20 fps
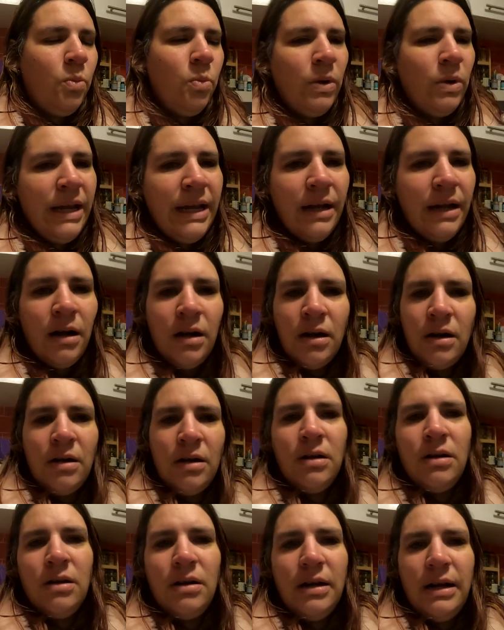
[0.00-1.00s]
we
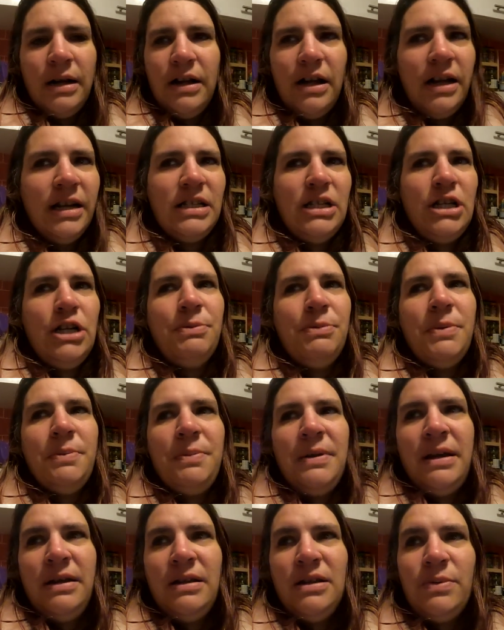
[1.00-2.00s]
are as human
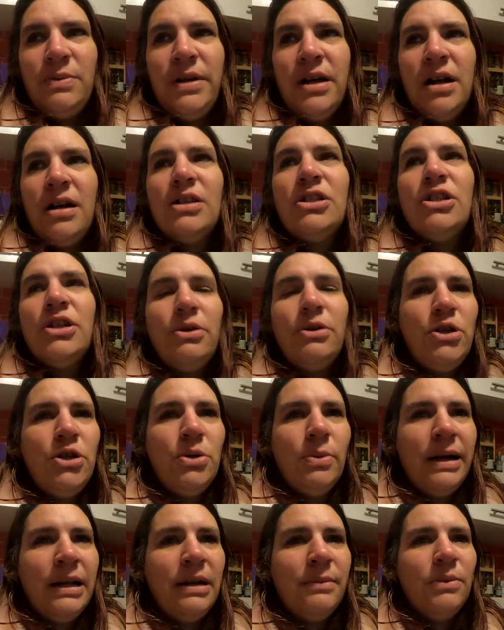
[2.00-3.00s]
beings we are
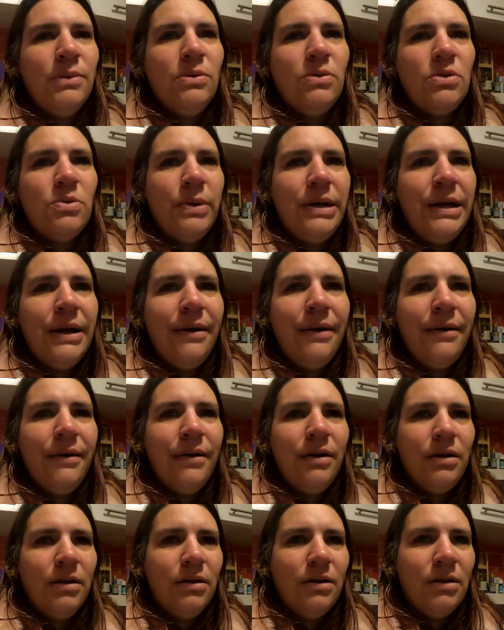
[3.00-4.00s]
social animals we
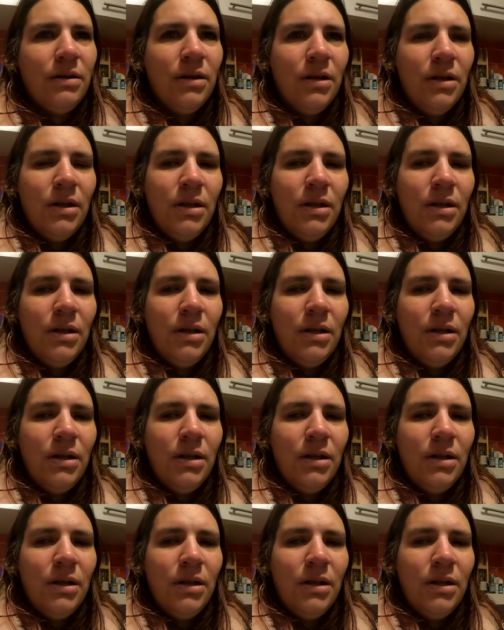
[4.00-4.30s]
are